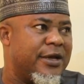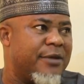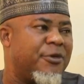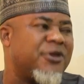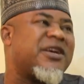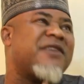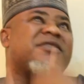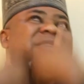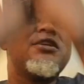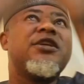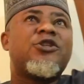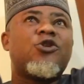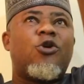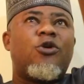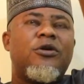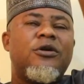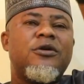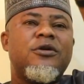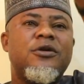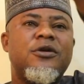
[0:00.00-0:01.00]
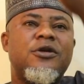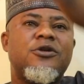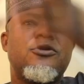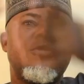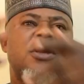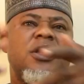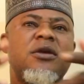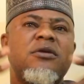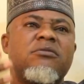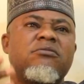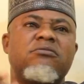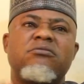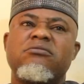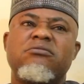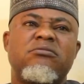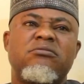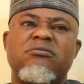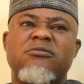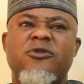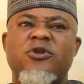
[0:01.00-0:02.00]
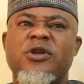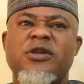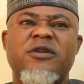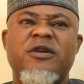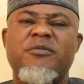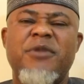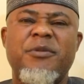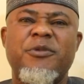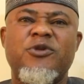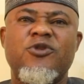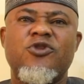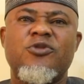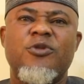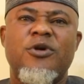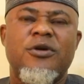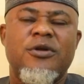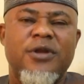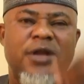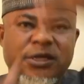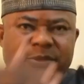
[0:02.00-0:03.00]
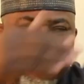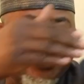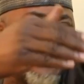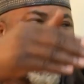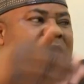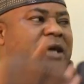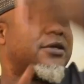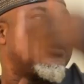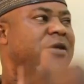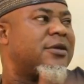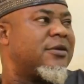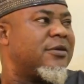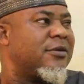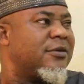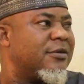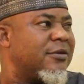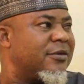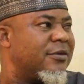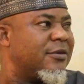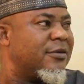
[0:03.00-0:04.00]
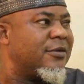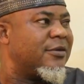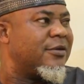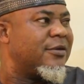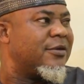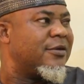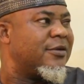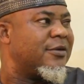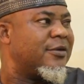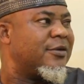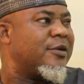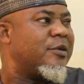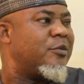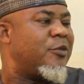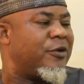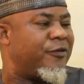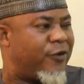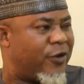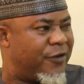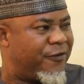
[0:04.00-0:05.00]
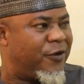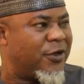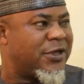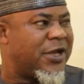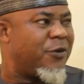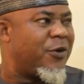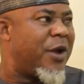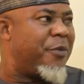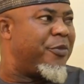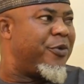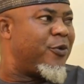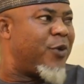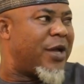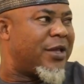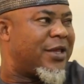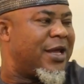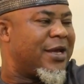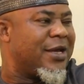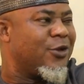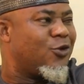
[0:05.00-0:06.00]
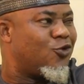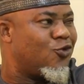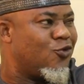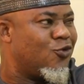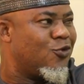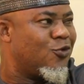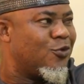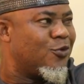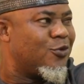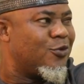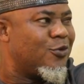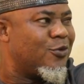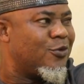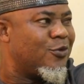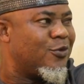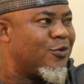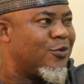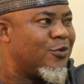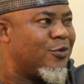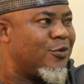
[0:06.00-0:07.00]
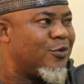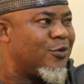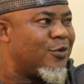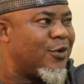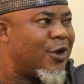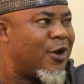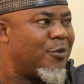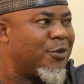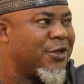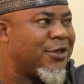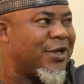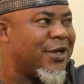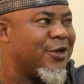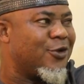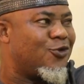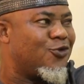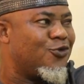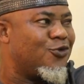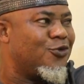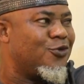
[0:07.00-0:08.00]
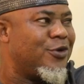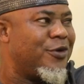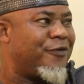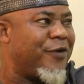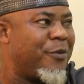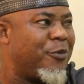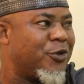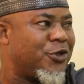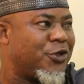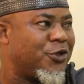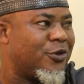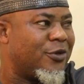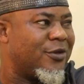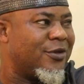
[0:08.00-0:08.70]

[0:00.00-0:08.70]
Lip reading: It must have been it up. Mm. So, okay. No, that might be too small. Let's make it 30. But for the first time, we are taking two, the company is taking two different positions.